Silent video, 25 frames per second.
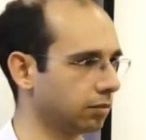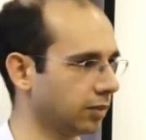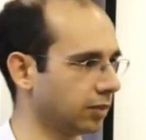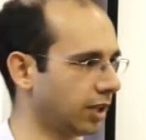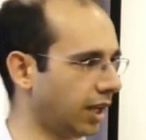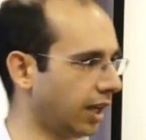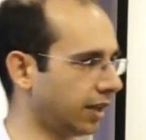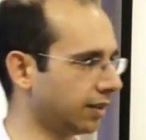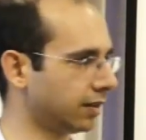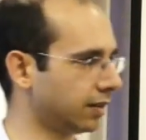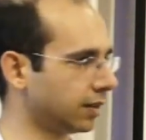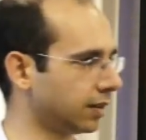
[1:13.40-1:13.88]

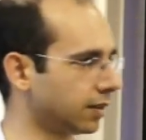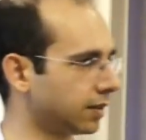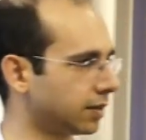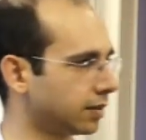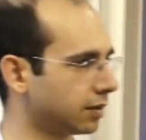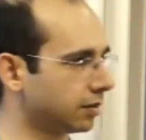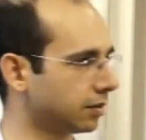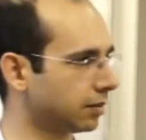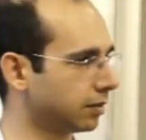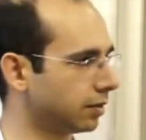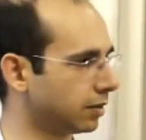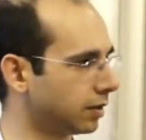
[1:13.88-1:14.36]
get
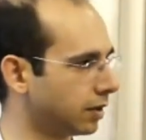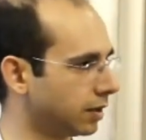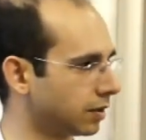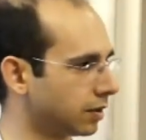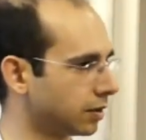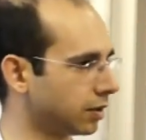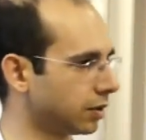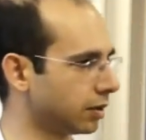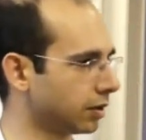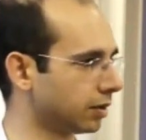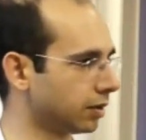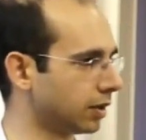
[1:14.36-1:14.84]
this
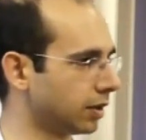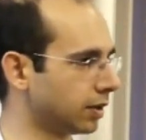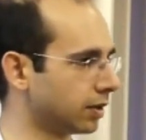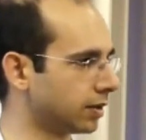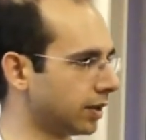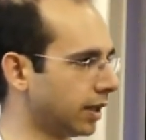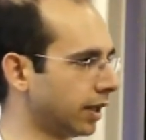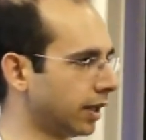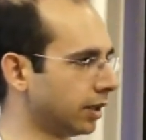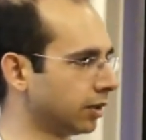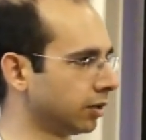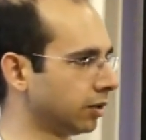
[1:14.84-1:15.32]

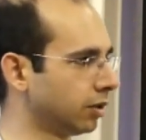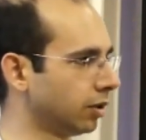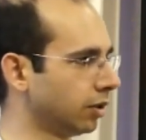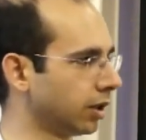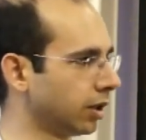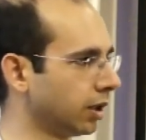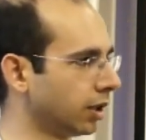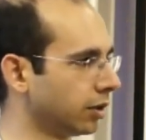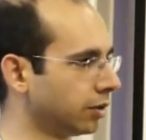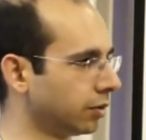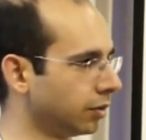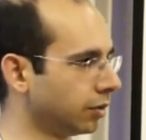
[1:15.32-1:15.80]
land
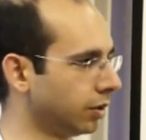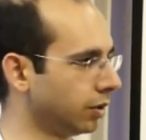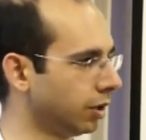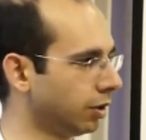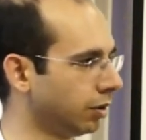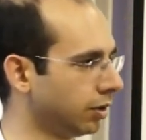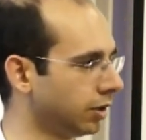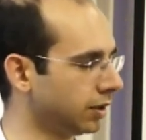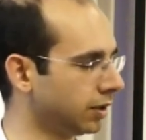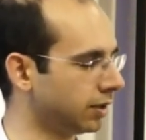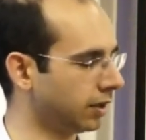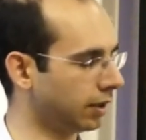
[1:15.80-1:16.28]
going. I don't know."
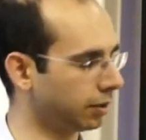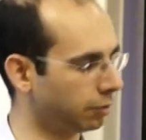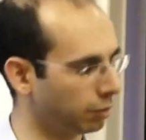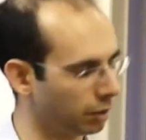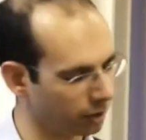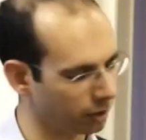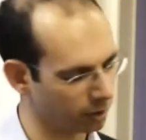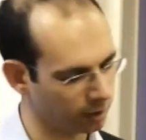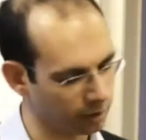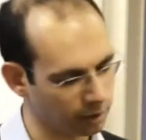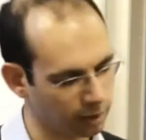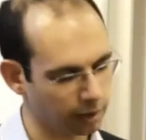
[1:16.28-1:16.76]
And he's like,
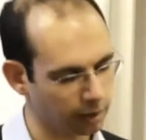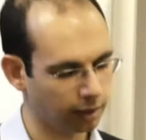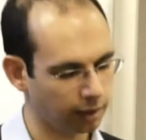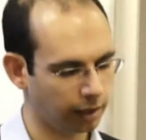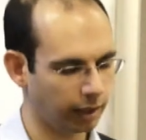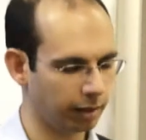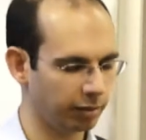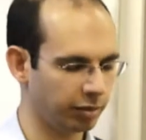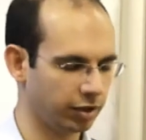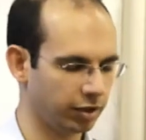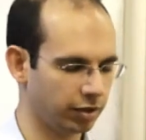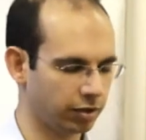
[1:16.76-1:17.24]
"Well,
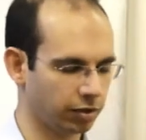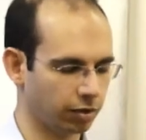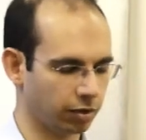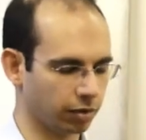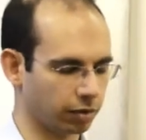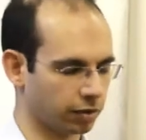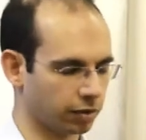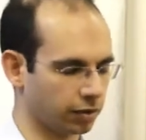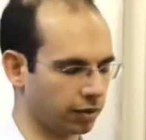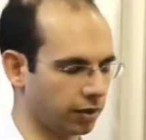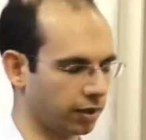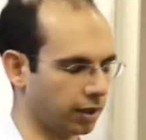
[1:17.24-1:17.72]
let me
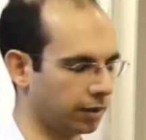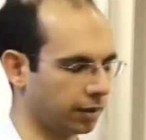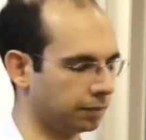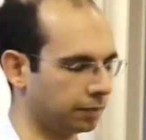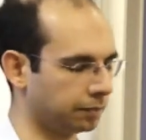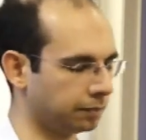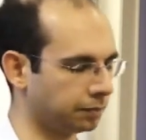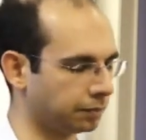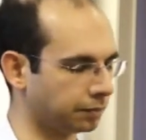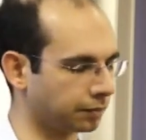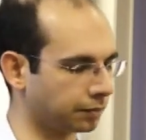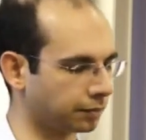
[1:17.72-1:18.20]
talk to the
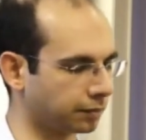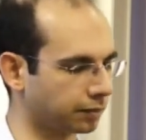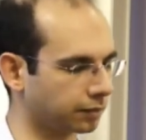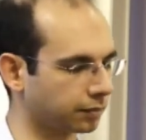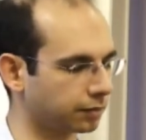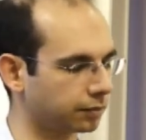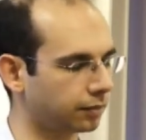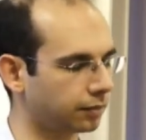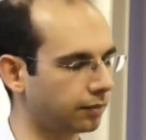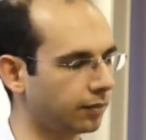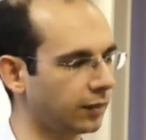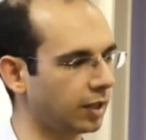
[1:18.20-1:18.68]

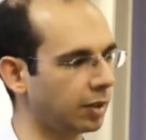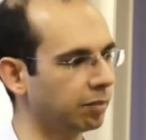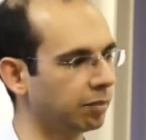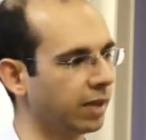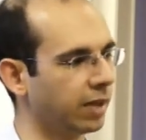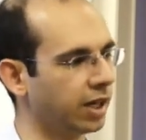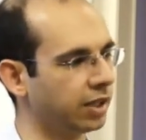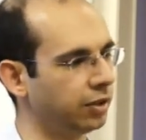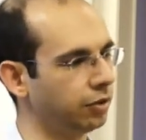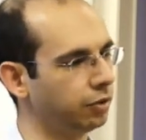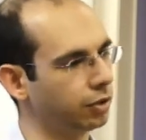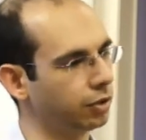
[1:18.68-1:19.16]

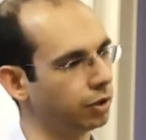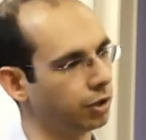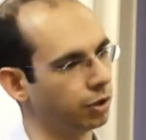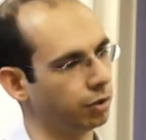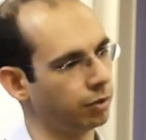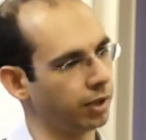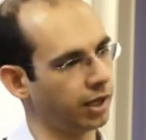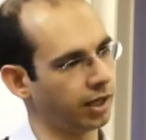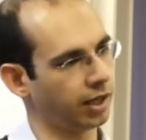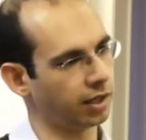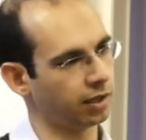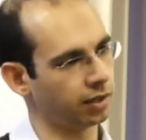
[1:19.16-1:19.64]
man. You go
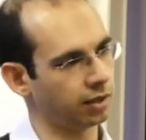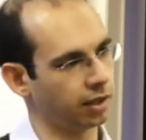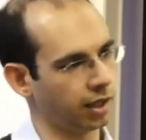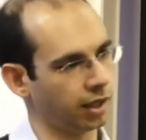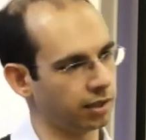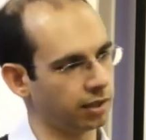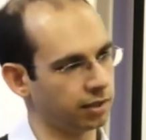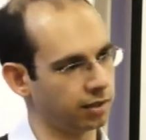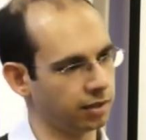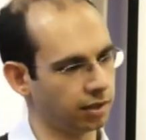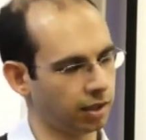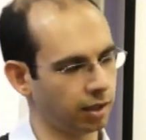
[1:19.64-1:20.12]
away
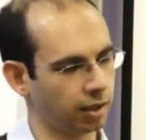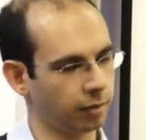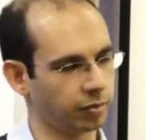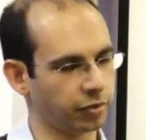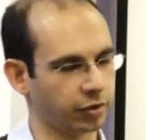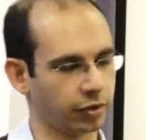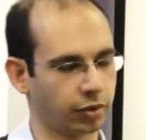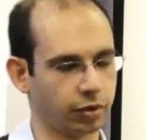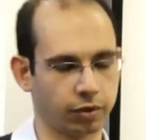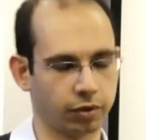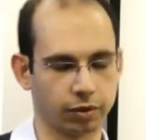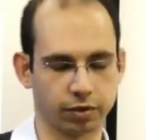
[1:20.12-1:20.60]
and tie up the
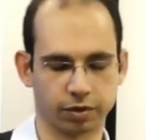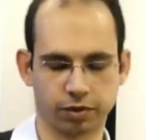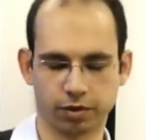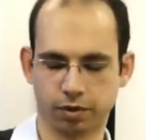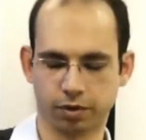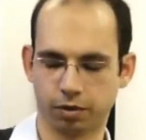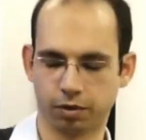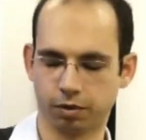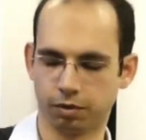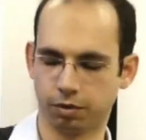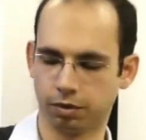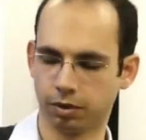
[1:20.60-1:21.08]
horse
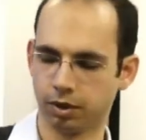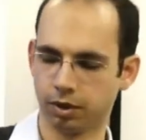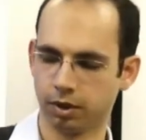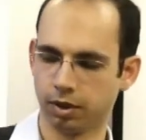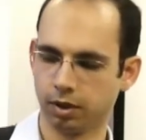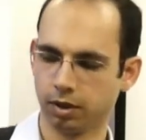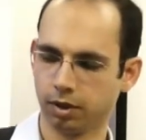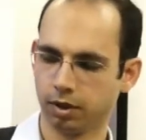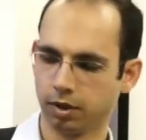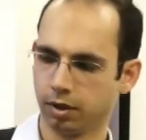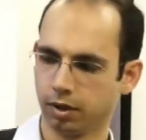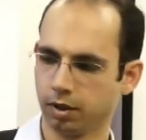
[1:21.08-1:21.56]
to
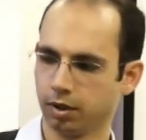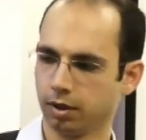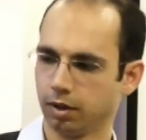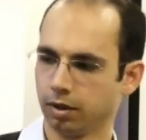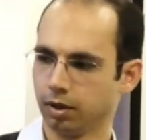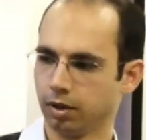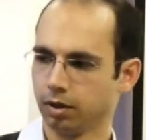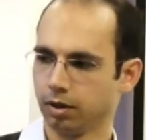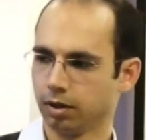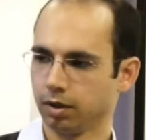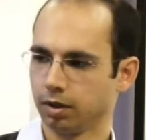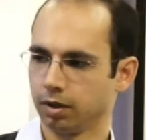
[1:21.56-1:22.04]

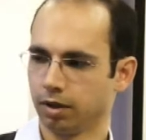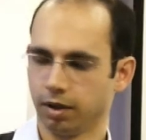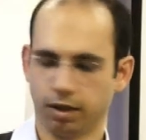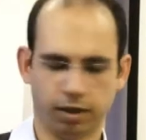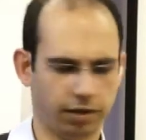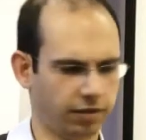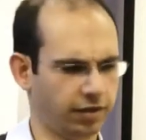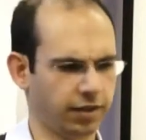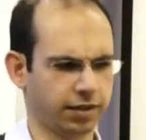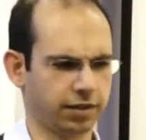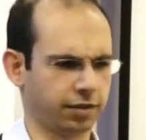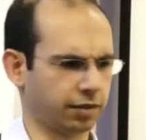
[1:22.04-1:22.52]
a
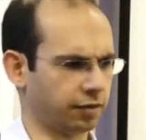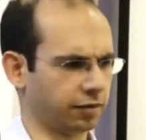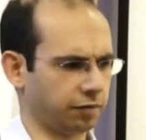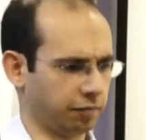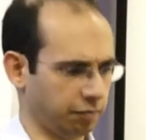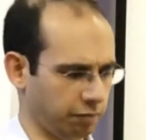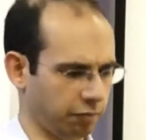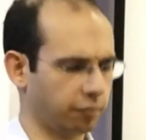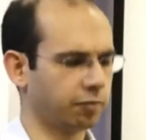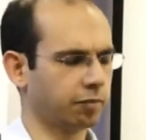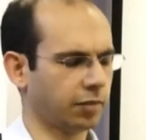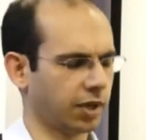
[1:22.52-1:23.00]
thistle.
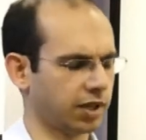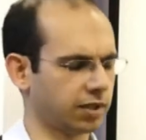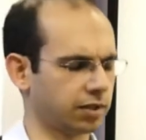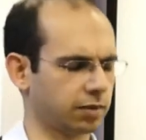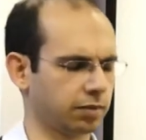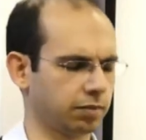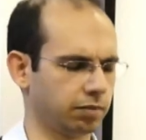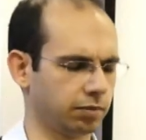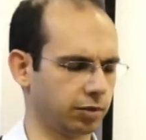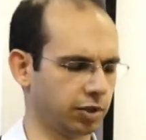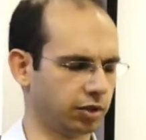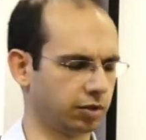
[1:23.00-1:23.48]

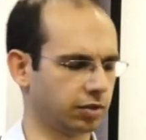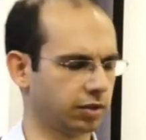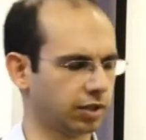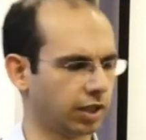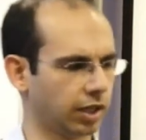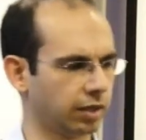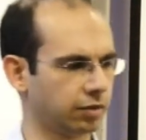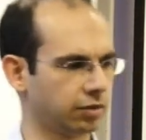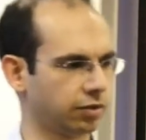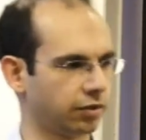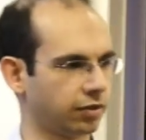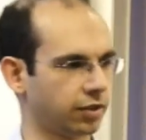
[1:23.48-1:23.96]

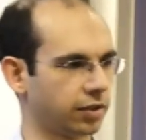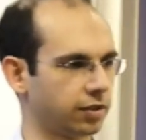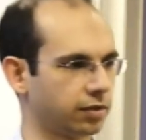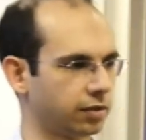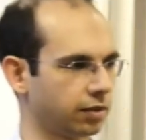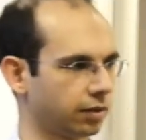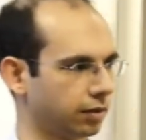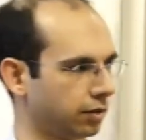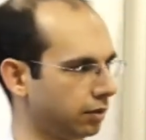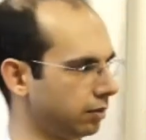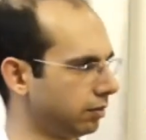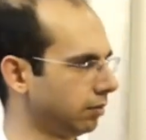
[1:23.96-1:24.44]
Tie it to
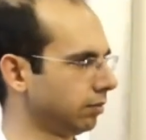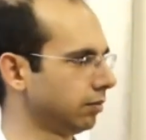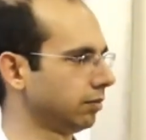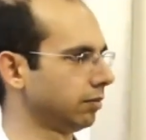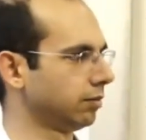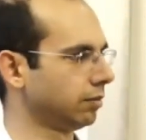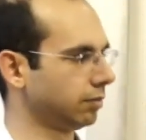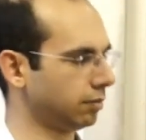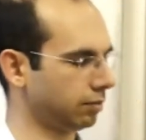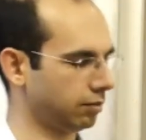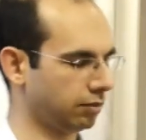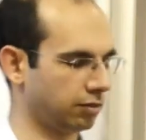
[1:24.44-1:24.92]
thistle." And
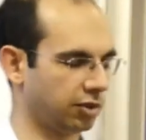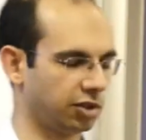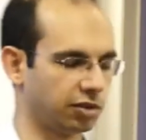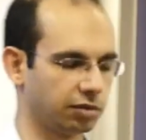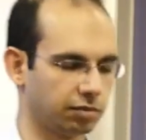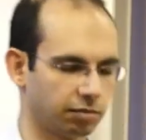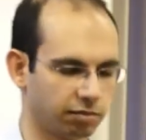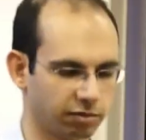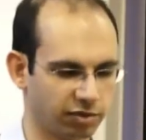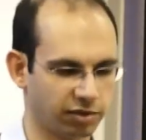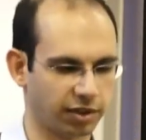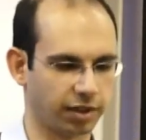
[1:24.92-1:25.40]

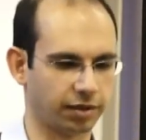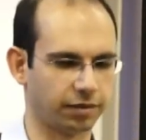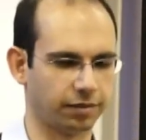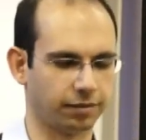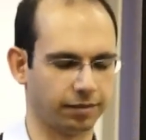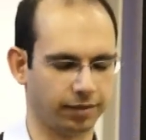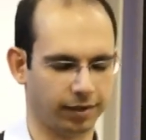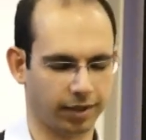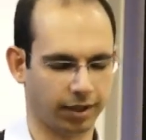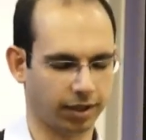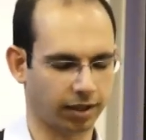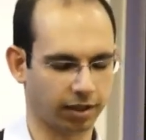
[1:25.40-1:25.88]

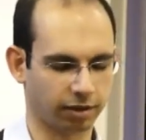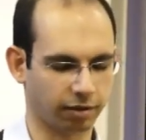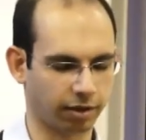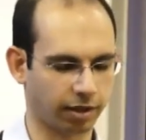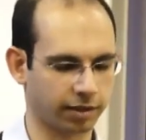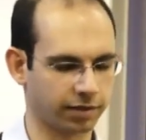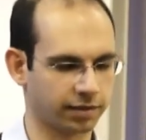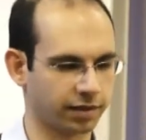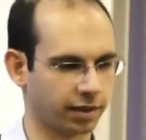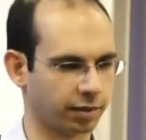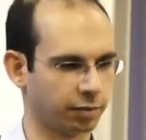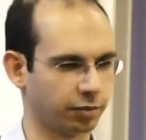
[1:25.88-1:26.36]

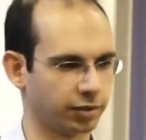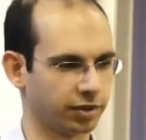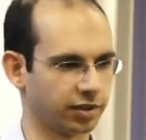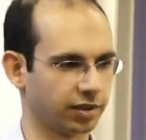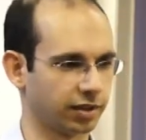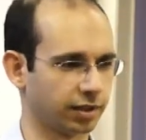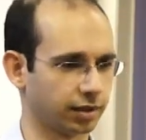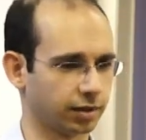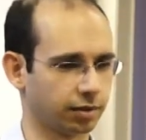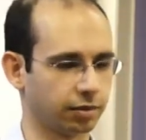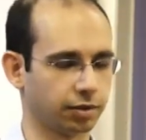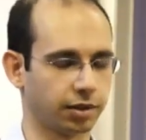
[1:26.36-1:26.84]
grandson was
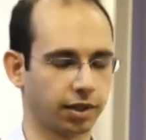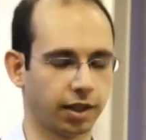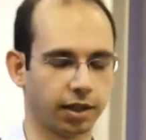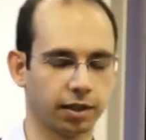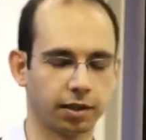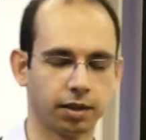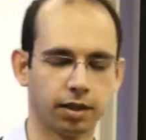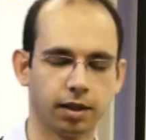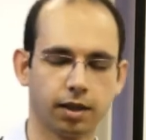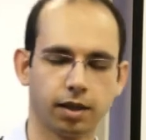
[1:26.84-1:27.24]
like, "Okay."